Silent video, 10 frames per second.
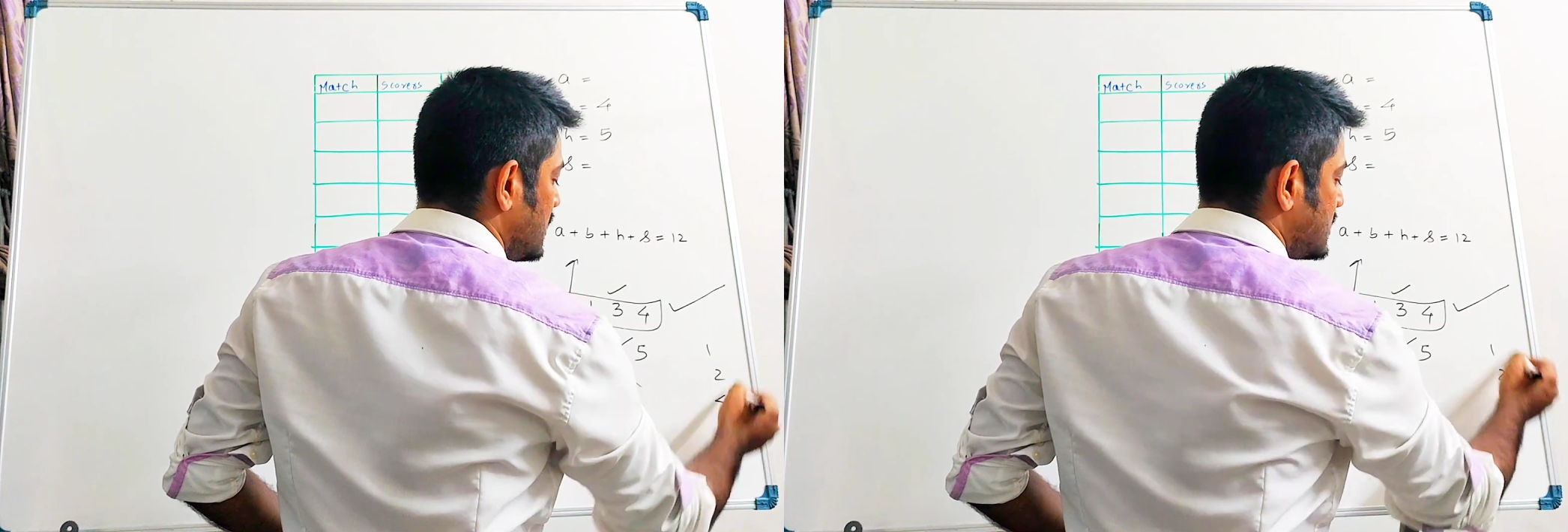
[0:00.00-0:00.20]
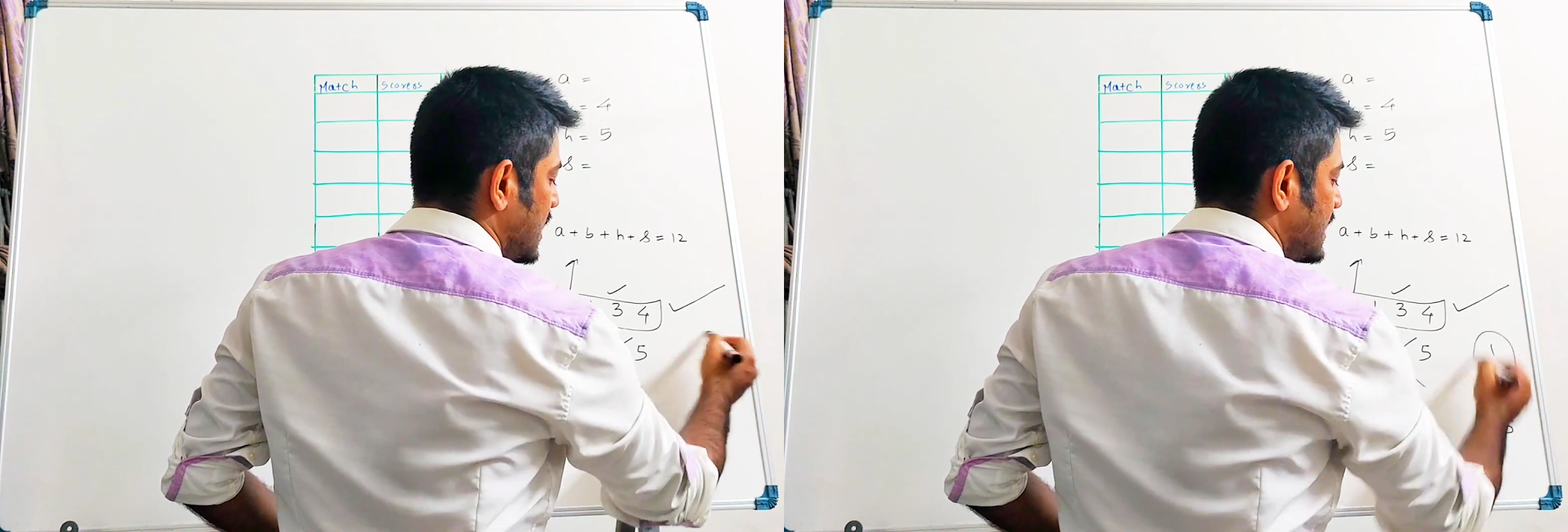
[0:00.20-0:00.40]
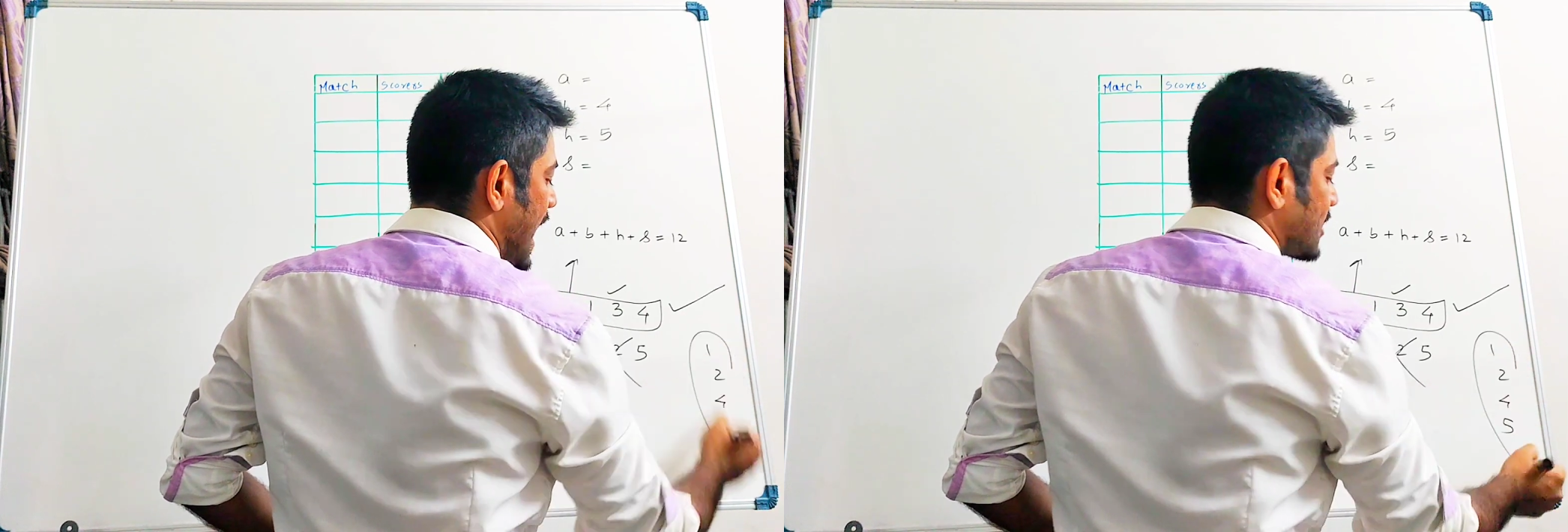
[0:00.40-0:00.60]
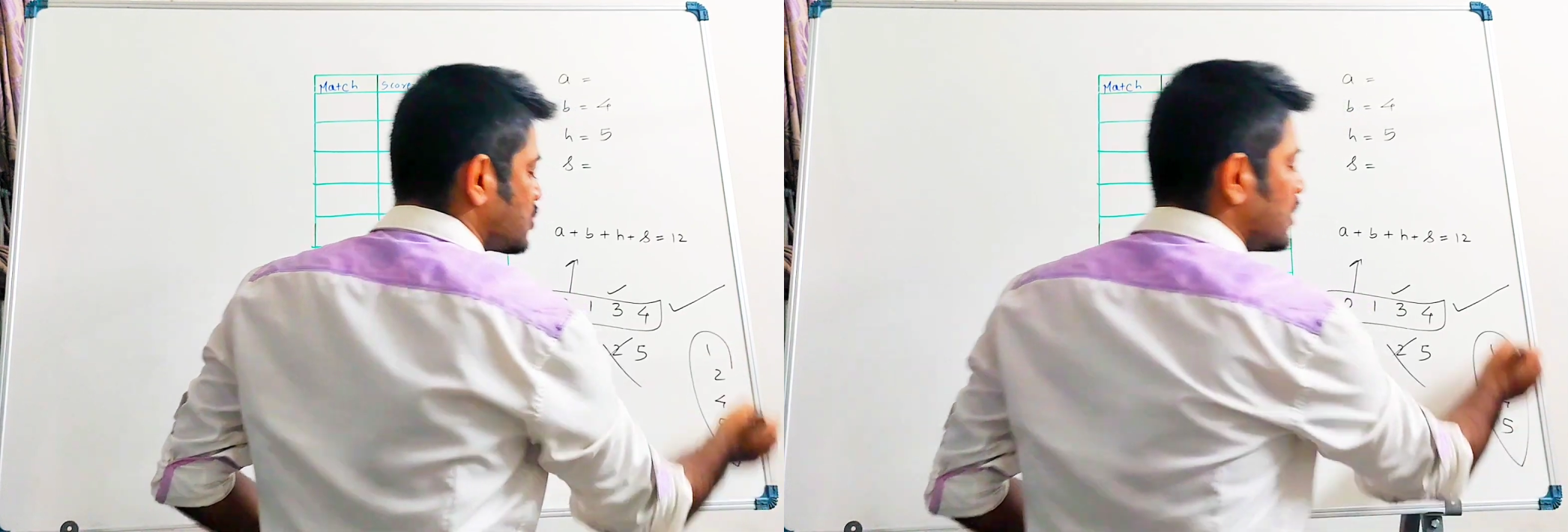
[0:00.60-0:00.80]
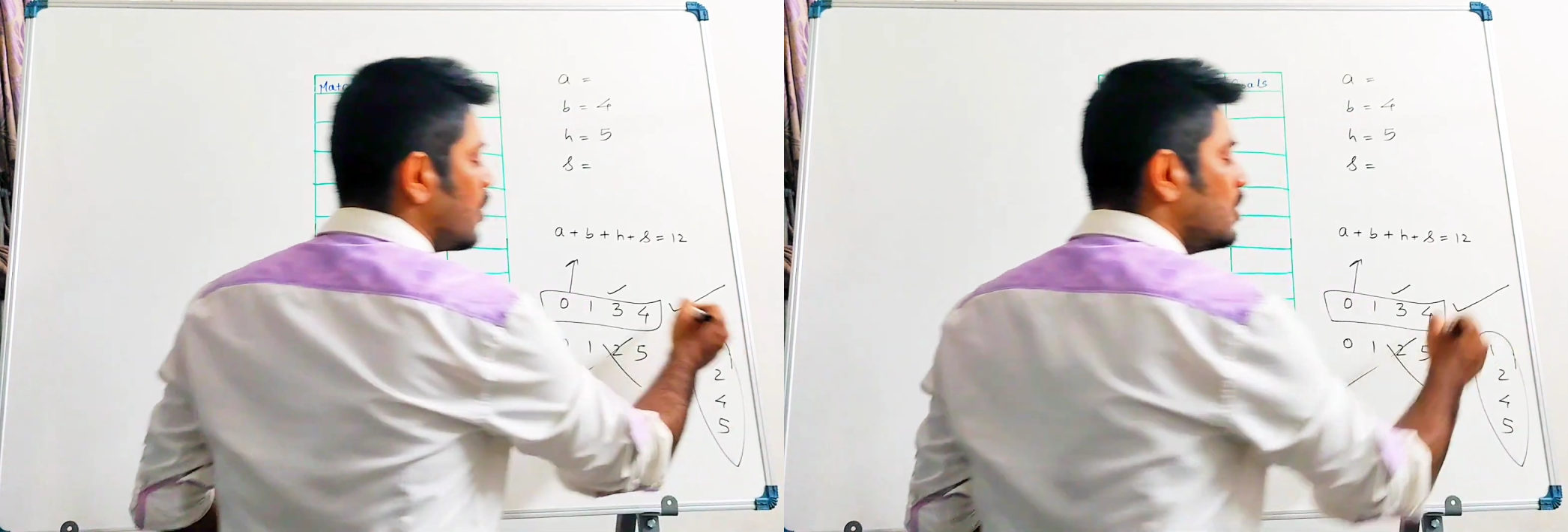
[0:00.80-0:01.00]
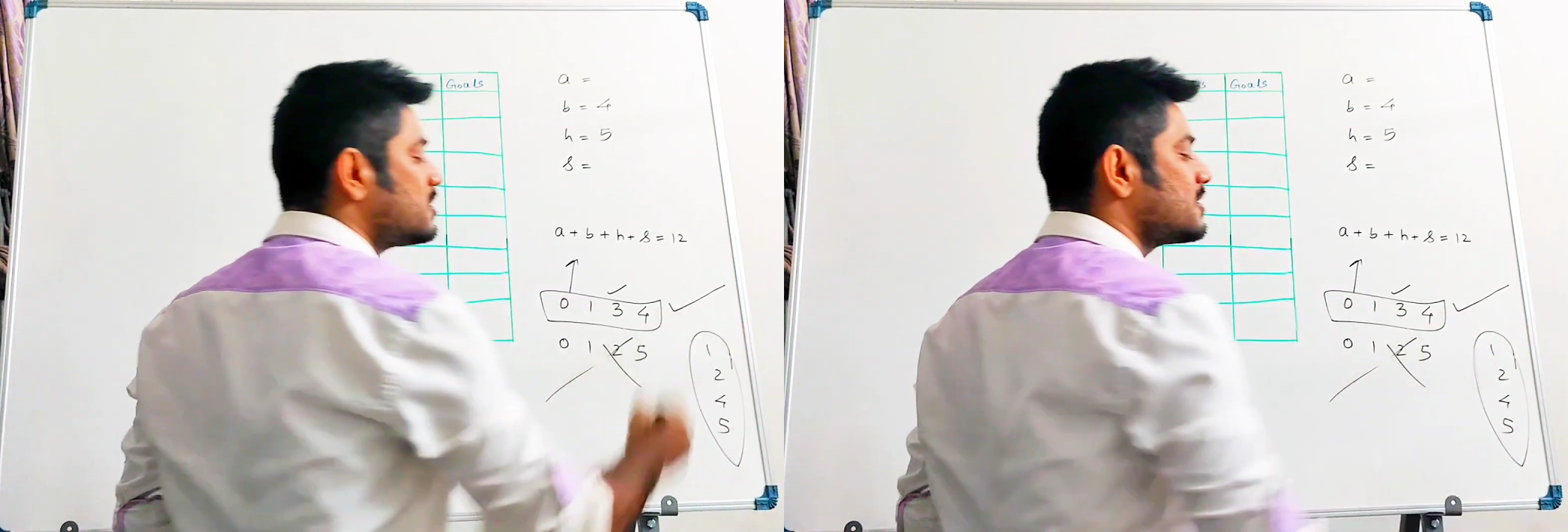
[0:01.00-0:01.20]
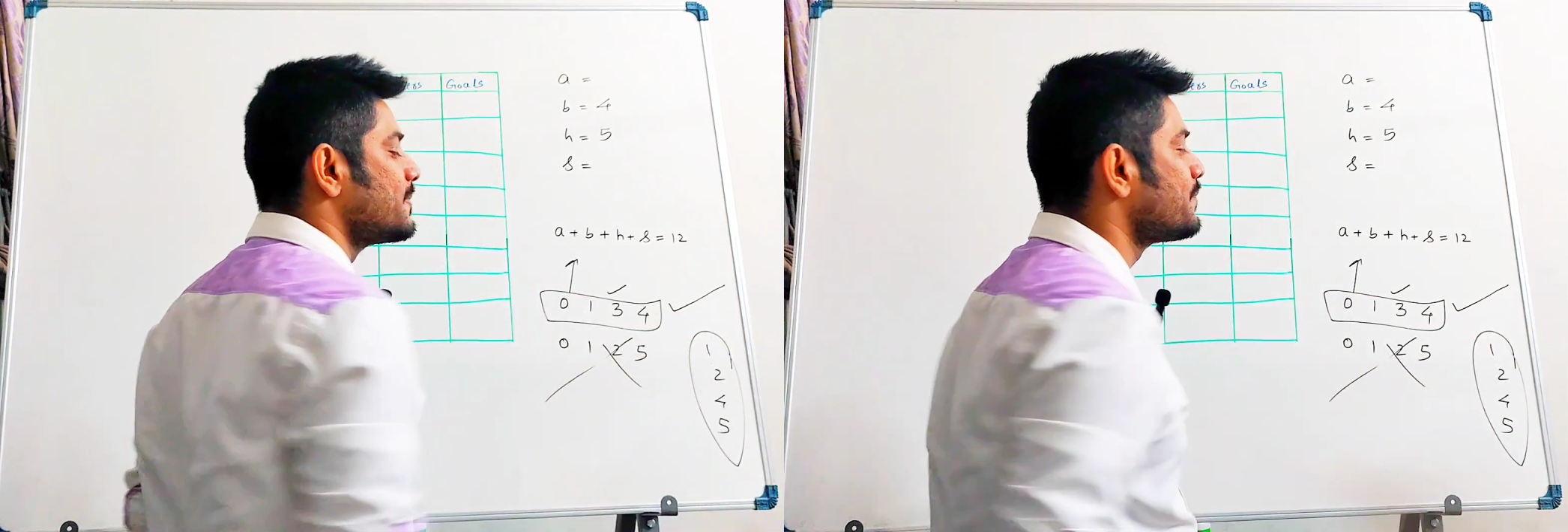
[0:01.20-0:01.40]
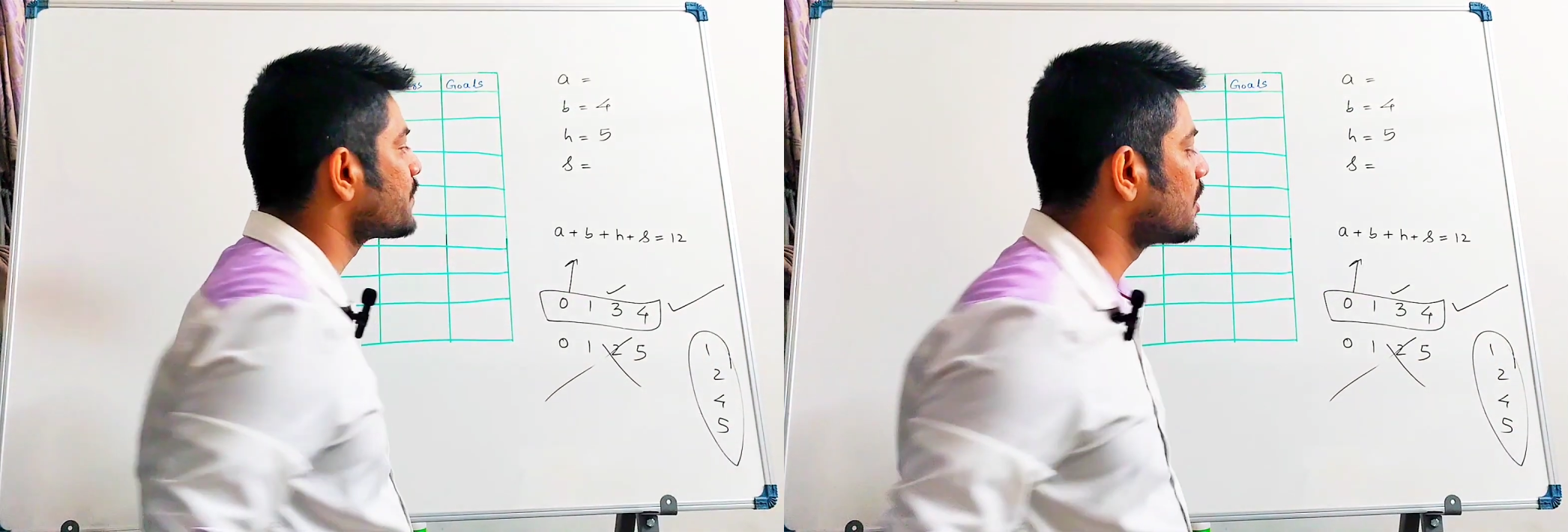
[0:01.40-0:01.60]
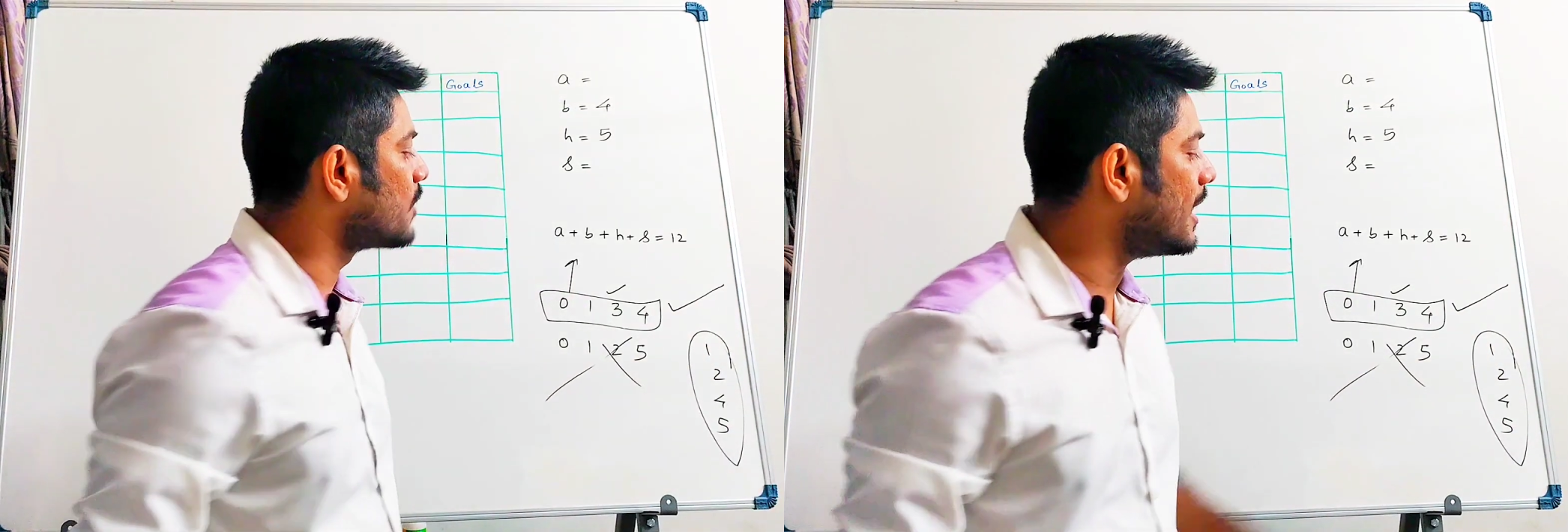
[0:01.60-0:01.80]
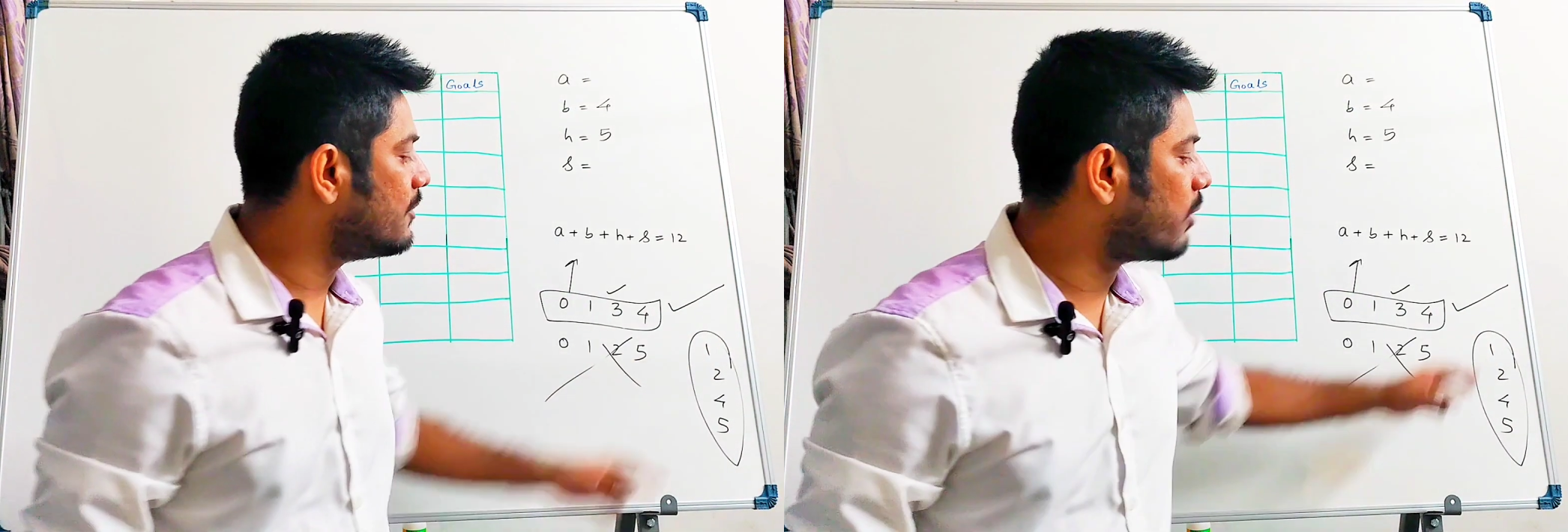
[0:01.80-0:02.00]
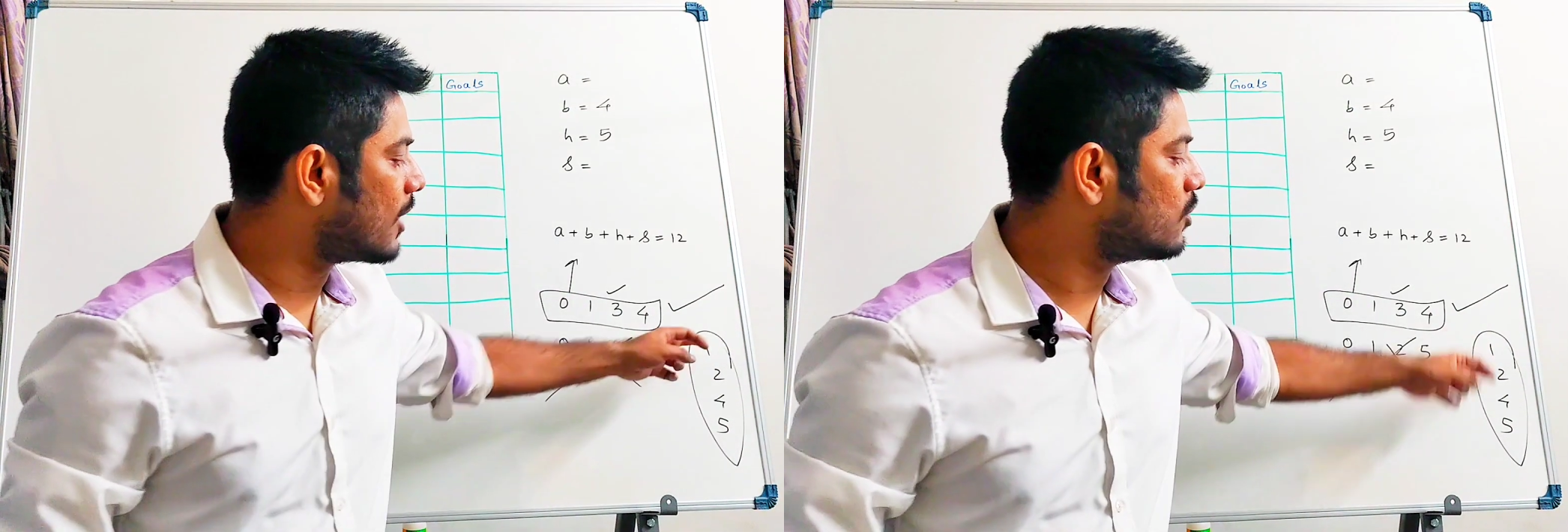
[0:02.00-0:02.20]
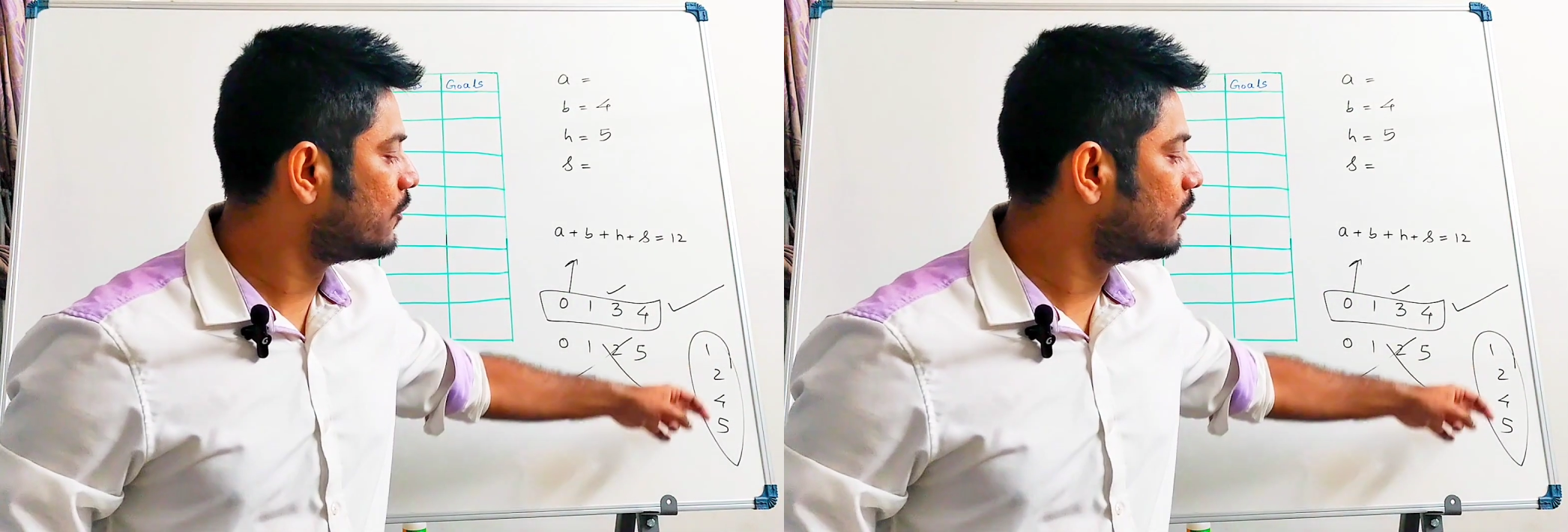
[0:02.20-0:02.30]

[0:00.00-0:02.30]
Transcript: These are the actual goals, right? 1, 2,